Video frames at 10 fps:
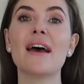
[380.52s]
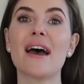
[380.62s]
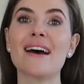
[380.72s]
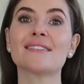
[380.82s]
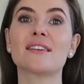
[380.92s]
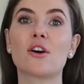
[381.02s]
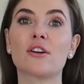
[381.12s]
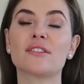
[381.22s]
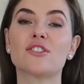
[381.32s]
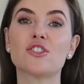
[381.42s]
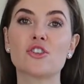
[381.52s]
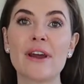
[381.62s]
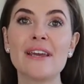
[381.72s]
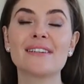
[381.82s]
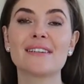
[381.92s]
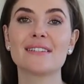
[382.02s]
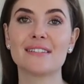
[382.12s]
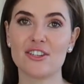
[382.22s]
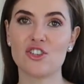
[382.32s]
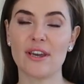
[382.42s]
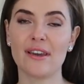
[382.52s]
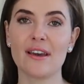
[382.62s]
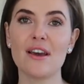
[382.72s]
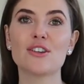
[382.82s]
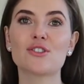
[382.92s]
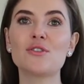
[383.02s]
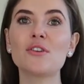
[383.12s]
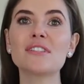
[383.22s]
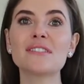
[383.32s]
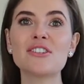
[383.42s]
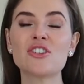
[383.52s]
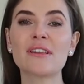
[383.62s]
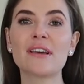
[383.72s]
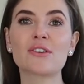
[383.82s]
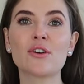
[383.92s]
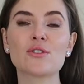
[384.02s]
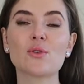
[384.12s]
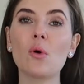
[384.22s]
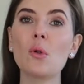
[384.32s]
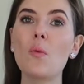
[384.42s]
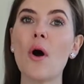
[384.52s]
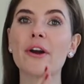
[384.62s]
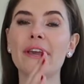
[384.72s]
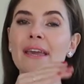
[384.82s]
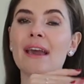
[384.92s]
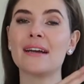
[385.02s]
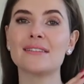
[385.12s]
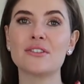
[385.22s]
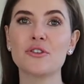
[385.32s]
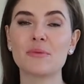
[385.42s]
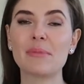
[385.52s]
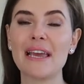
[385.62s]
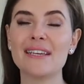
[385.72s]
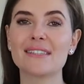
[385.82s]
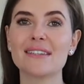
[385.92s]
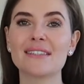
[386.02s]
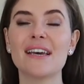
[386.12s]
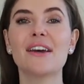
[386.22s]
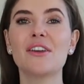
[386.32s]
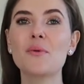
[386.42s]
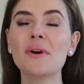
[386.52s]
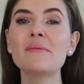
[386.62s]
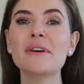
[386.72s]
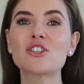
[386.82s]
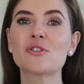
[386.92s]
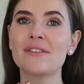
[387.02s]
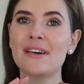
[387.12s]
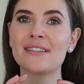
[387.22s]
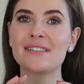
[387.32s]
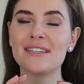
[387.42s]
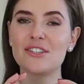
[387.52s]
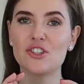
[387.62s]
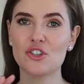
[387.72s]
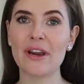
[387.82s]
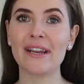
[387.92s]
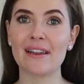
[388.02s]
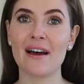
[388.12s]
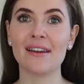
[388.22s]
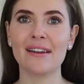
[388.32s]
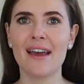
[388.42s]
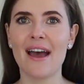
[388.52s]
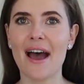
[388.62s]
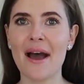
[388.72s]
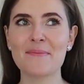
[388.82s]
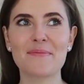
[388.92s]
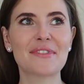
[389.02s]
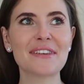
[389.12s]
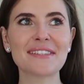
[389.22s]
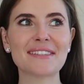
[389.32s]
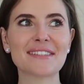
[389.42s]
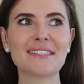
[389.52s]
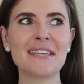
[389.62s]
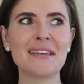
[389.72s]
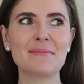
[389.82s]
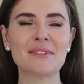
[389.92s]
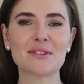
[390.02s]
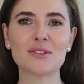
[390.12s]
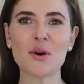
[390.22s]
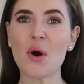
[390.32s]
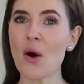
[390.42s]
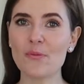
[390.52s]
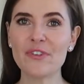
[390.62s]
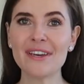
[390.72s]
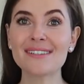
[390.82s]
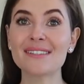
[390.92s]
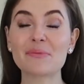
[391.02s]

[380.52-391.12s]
has got straight stitching. So not stitching that goes all wonky at certain places. You want to make sure that it's in a straight line. This seems so obvious,